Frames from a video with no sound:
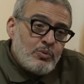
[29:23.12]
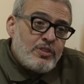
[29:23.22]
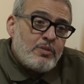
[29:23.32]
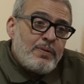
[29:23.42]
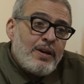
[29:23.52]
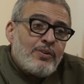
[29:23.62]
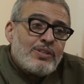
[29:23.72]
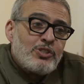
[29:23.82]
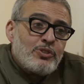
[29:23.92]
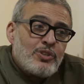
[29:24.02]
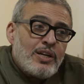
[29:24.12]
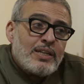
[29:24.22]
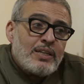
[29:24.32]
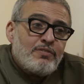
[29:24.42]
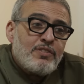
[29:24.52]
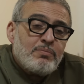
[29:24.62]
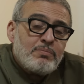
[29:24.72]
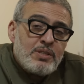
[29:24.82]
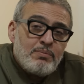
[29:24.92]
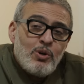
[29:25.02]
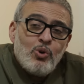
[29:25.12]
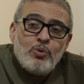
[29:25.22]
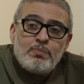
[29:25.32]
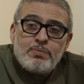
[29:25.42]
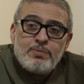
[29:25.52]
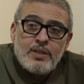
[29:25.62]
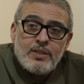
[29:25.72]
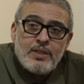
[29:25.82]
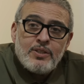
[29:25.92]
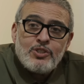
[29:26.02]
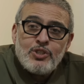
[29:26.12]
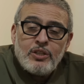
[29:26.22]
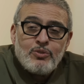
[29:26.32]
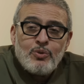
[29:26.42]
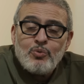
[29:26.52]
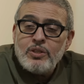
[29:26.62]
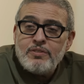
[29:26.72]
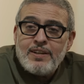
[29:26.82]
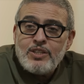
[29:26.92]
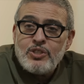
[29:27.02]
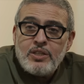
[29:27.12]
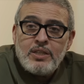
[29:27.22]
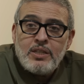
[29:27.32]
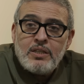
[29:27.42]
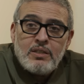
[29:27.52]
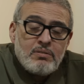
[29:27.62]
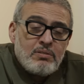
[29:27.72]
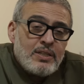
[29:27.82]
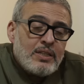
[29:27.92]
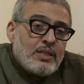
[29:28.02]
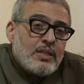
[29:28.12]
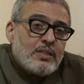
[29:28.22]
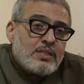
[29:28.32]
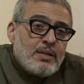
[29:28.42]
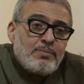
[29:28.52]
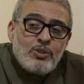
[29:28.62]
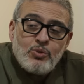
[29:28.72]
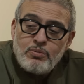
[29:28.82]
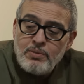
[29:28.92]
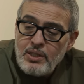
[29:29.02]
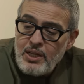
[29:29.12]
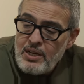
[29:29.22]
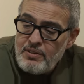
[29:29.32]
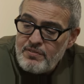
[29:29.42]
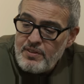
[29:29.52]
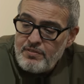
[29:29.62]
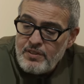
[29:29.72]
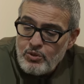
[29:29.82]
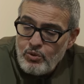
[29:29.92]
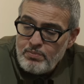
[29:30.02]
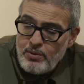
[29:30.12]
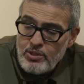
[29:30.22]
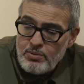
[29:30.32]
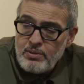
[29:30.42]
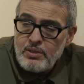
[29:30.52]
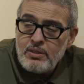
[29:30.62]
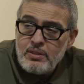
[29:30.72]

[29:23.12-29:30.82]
With the parents, you're trying to give them some hope that their children will eventually lead a semi-normal life, if at all possible.